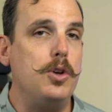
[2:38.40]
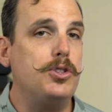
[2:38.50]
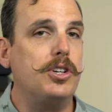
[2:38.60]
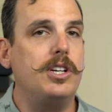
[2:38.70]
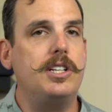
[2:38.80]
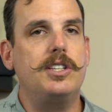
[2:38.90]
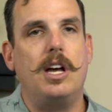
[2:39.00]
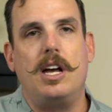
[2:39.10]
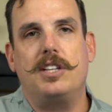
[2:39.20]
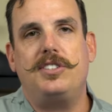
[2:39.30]
A user could
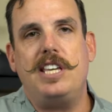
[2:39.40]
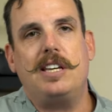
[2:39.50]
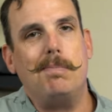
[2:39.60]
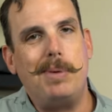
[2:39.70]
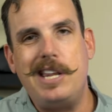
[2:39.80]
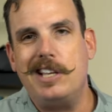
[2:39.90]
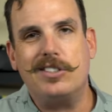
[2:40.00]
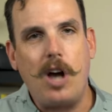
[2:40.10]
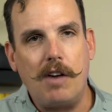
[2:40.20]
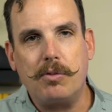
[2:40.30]
seek competing
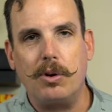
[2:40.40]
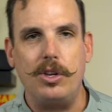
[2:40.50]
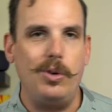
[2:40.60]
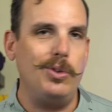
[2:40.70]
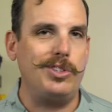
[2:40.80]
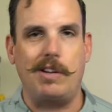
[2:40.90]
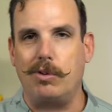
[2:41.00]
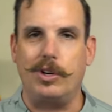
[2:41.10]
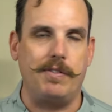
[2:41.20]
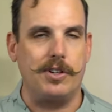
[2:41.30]
software, use
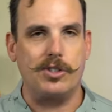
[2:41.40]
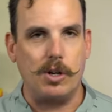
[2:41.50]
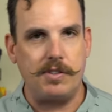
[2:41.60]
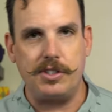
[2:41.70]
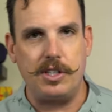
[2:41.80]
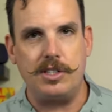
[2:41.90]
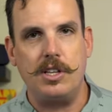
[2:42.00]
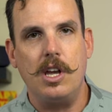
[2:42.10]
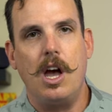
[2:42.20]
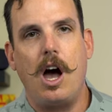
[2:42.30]
several different
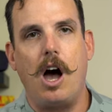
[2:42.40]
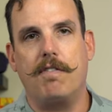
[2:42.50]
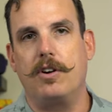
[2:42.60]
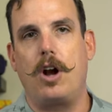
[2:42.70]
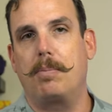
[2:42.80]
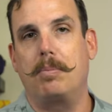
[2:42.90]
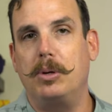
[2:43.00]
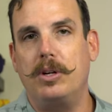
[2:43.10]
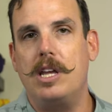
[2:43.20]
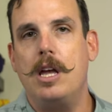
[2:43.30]
services for
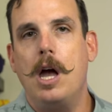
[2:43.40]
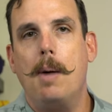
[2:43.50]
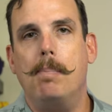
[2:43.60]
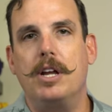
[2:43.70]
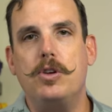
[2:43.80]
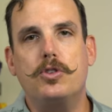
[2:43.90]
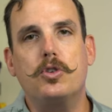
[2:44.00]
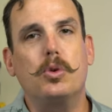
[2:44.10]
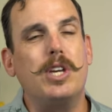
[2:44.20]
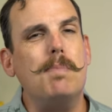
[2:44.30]
interoperability, but
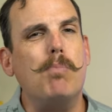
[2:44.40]
users will get